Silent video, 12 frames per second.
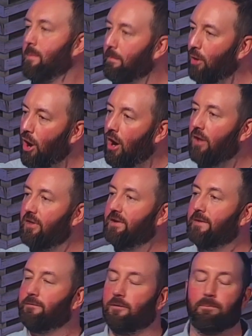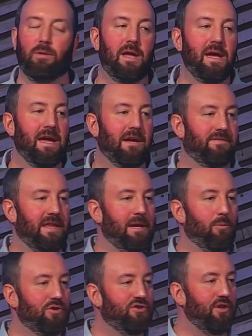You remember all the different plagues.
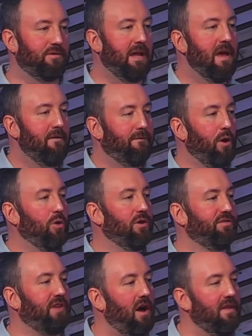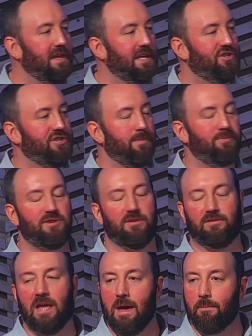They were just focused on the
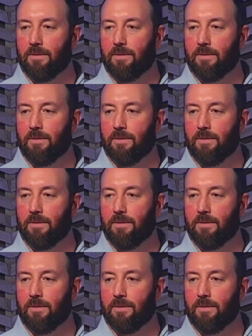Egyptians,